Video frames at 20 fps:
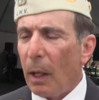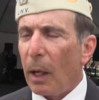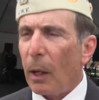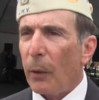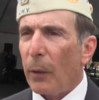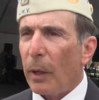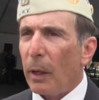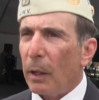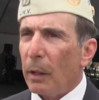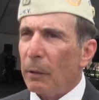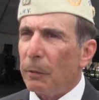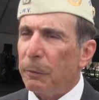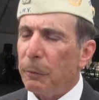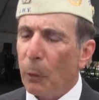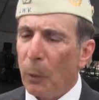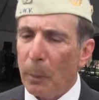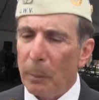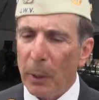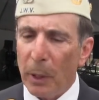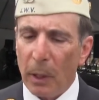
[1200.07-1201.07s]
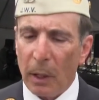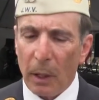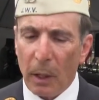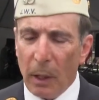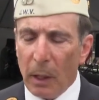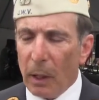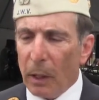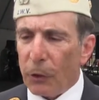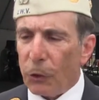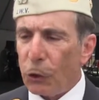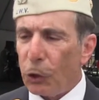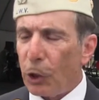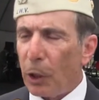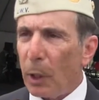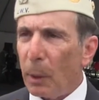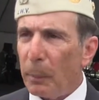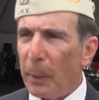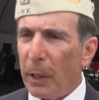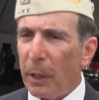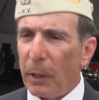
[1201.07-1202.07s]
our former
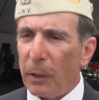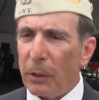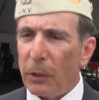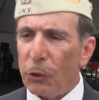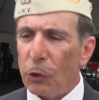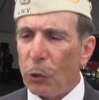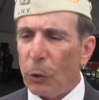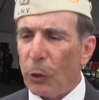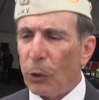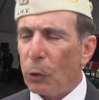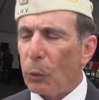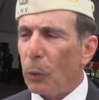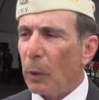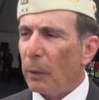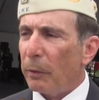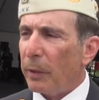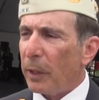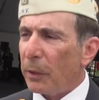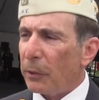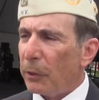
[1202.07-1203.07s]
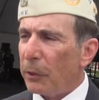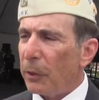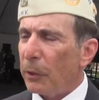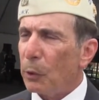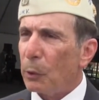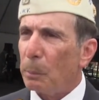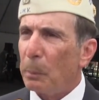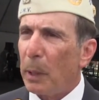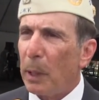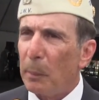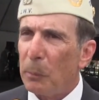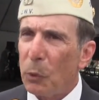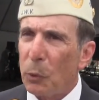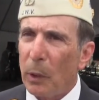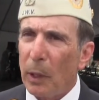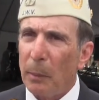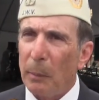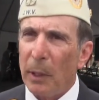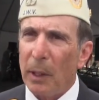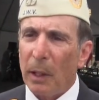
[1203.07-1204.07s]
chairman at the Jewish War Veterans, Bob
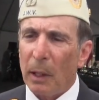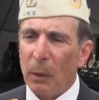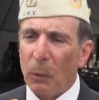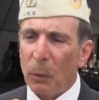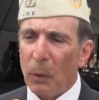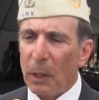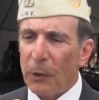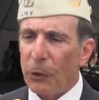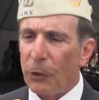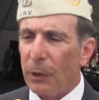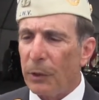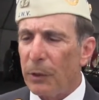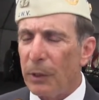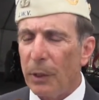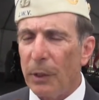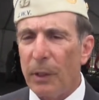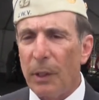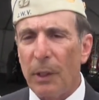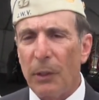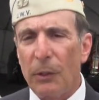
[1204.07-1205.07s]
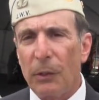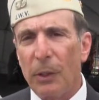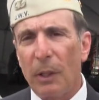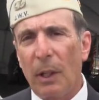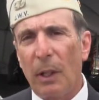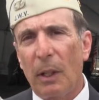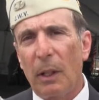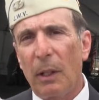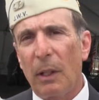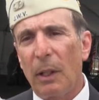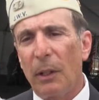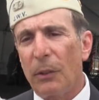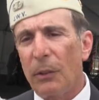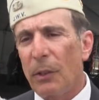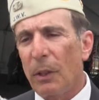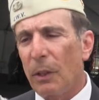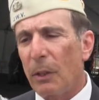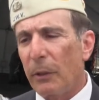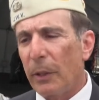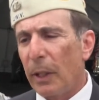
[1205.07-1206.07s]
Zweiman, out of Washington, D.C., and he
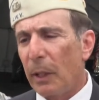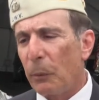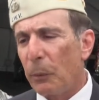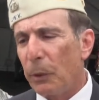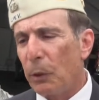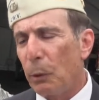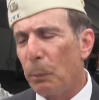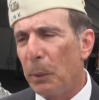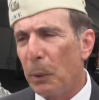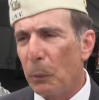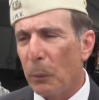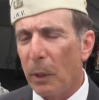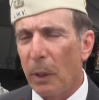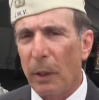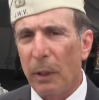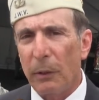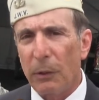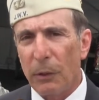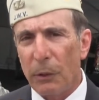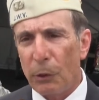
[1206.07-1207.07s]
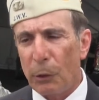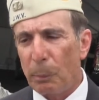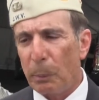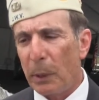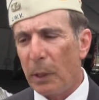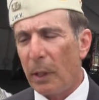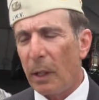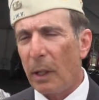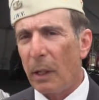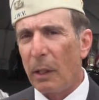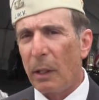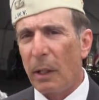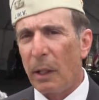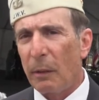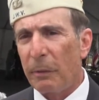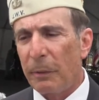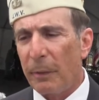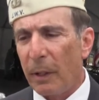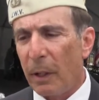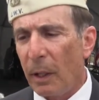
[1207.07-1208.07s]
said, Greg, would you be willing to spearhead an
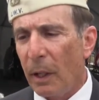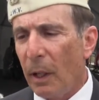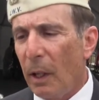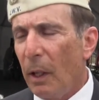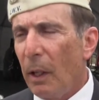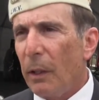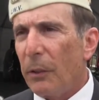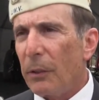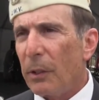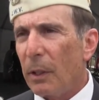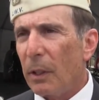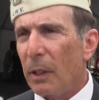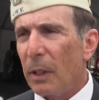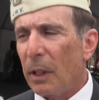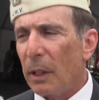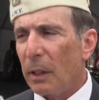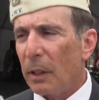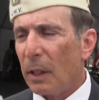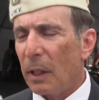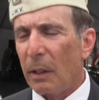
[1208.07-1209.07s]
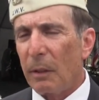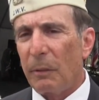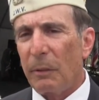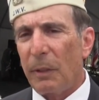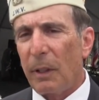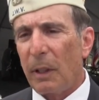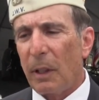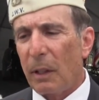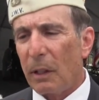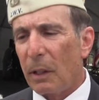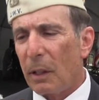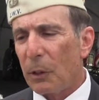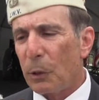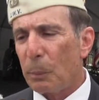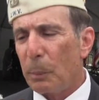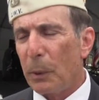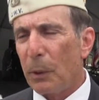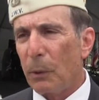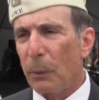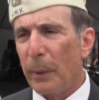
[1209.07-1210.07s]
effort to get that VA
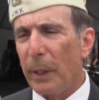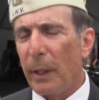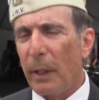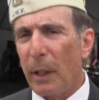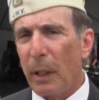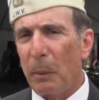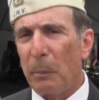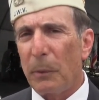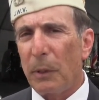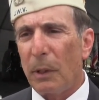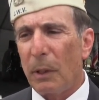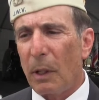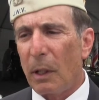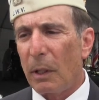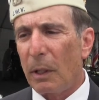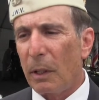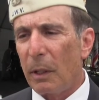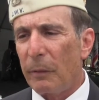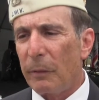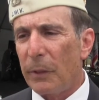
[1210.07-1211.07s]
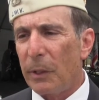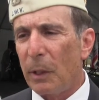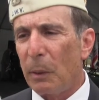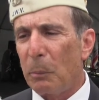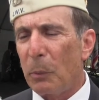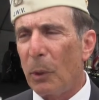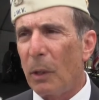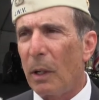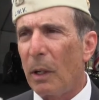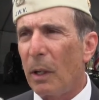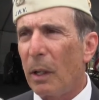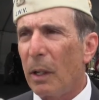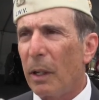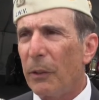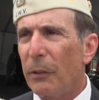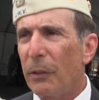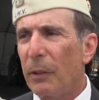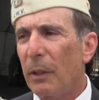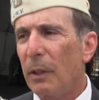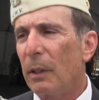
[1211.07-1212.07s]
hospital renamed in honor of Tibor? And I
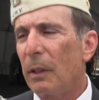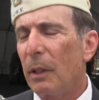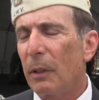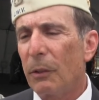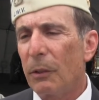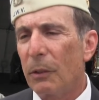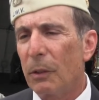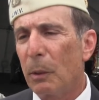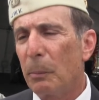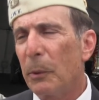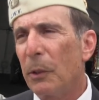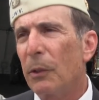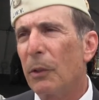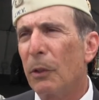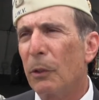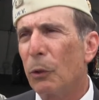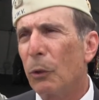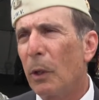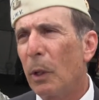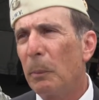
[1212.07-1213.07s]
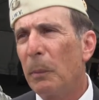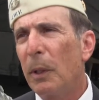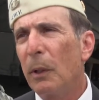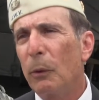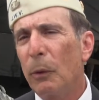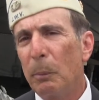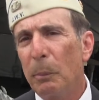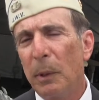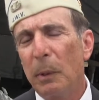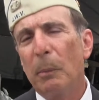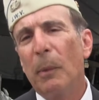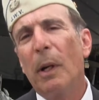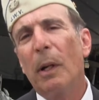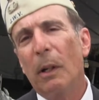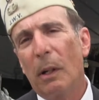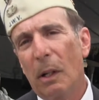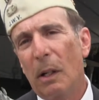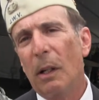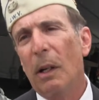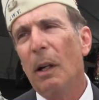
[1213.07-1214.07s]
said, yes, sir, Mr. Zweiman, it would be my
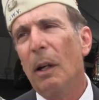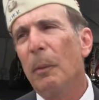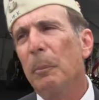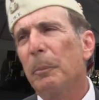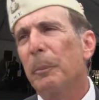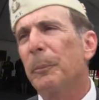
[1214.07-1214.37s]
honor.